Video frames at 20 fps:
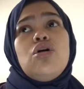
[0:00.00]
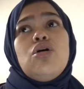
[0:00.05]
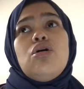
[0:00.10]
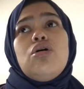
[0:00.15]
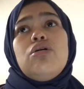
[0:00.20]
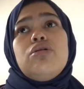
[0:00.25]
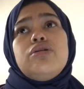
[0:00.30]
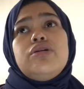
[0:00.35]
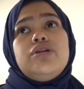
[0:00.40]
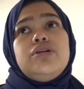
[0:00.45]

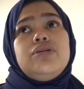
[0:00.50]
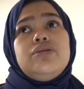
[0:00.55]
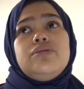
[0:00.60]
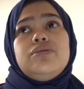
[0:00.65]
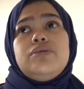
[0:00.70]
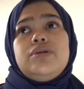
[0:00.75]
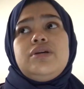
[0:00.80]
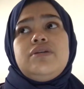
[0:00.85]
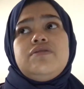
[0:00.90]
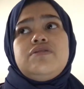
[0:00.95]
Or
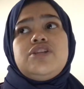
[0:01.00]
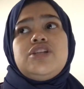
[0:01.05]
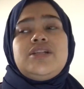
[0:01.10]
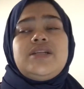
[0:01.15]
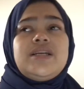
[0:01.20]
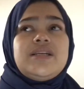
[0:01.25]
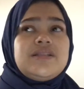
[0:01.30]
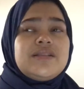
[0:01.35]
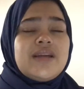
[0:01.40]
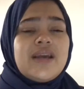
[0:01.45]
if she
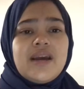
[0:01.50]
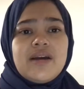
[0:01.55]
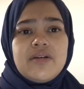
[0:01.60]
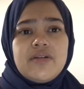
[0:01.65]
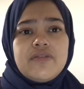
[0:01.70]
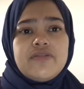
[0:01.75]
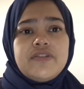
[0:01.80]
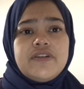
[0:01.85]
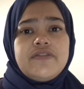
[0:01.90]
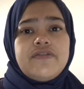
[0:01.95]
takes care
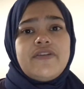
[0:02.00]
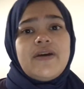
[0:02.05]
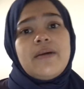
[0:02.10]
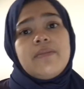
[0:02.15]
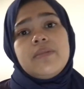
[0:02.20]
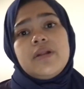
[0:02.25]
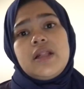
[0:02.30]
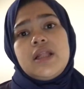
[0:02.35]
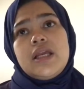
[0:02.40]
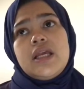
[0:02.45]
of the
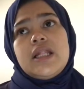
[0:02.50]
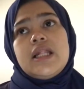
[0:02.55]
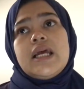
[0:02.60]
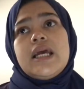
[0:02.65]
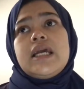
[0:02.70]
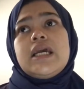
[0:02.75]
family,